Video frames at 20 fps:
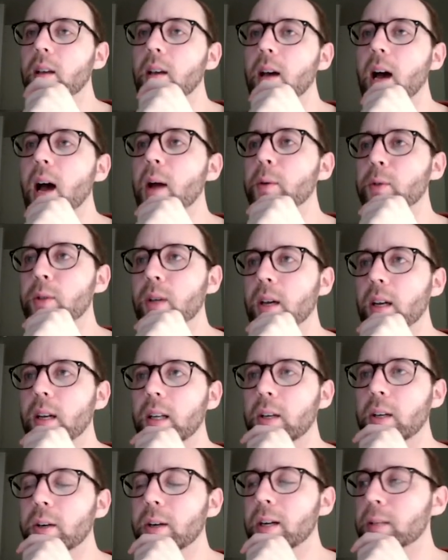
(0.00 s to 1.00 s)
I'm trying to
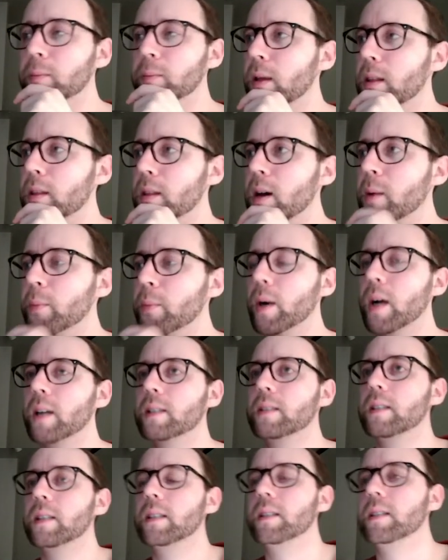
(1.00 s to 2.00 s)
correct my thought
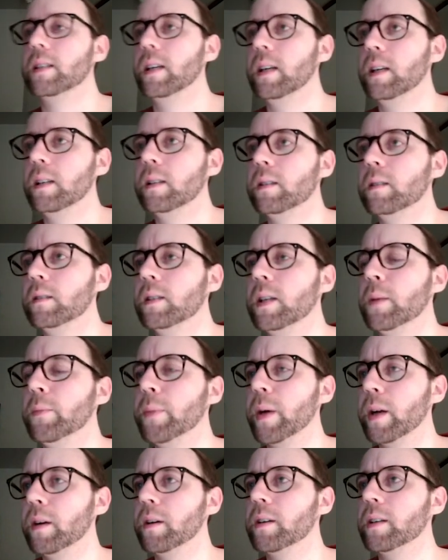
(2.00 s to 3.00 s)
process and get
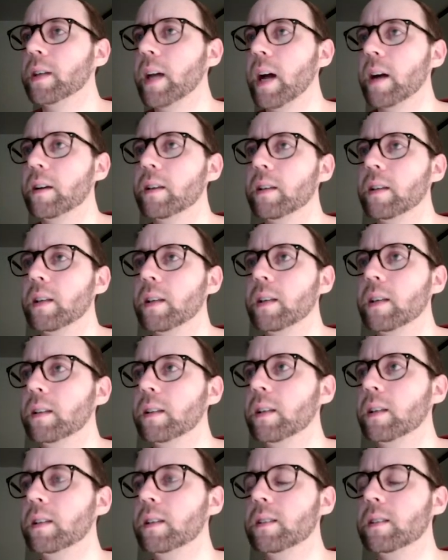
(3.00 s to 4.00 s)
better at calculating
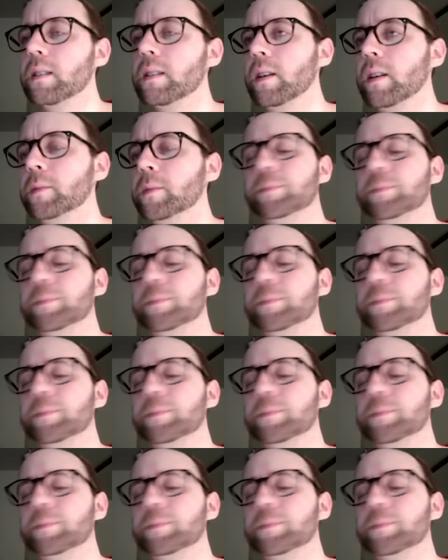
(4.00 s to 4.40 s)
things. So